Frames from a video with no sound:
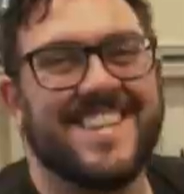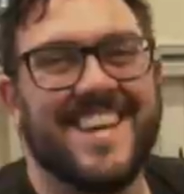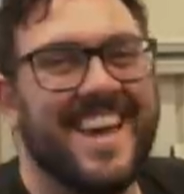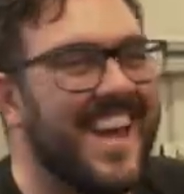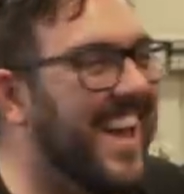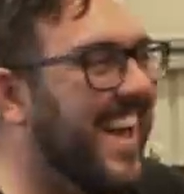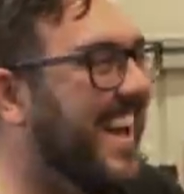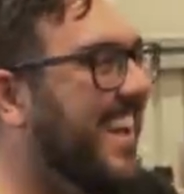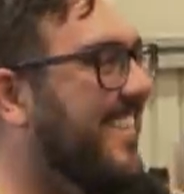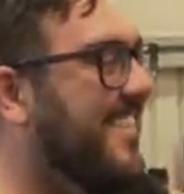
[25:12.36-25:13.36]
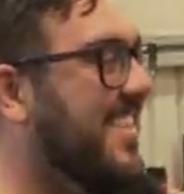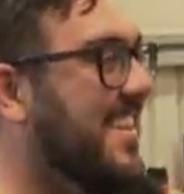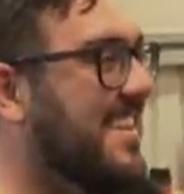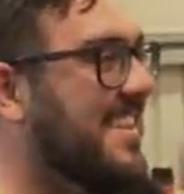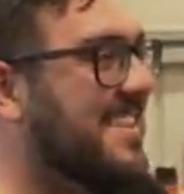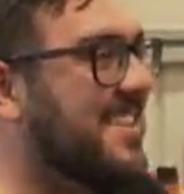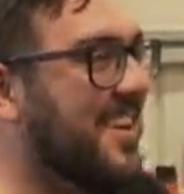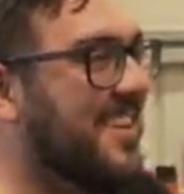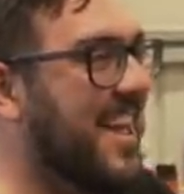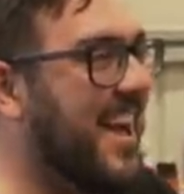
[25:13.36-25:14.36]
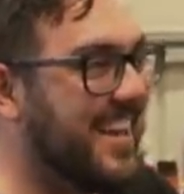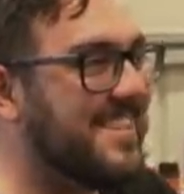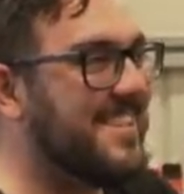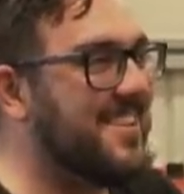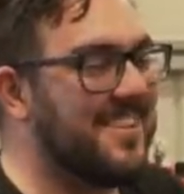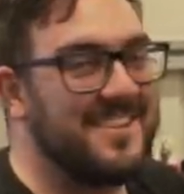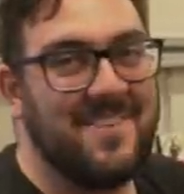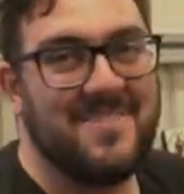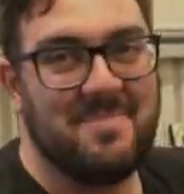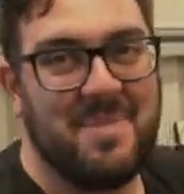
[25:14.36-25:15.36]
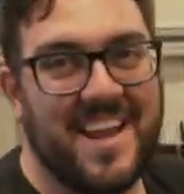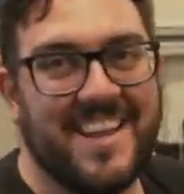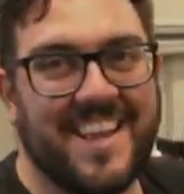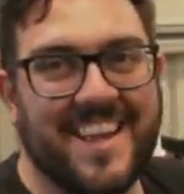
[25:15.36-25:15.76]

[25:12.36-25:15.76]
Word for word: Yeah, but it worked, didn't it? So that isn't your attempt at painting